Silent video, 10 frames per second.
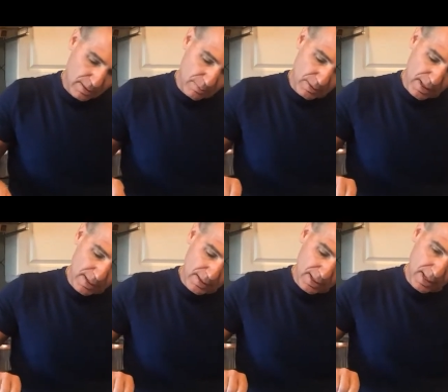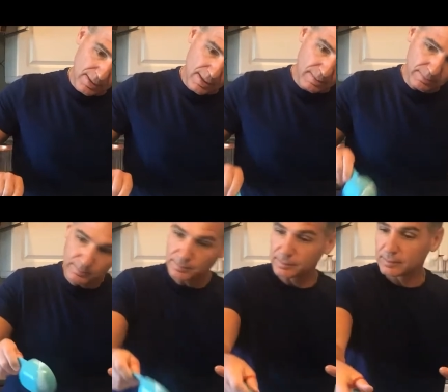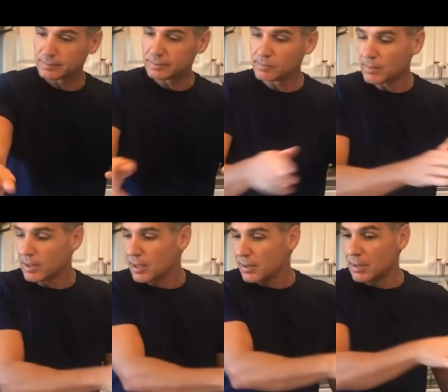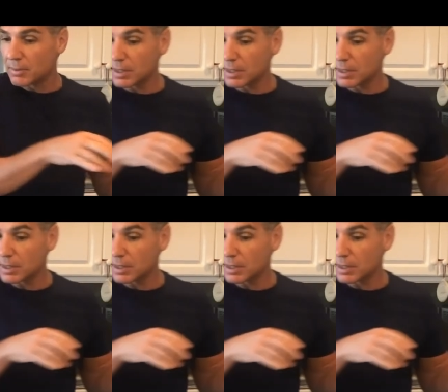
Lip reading: Put that inside there. Then we're going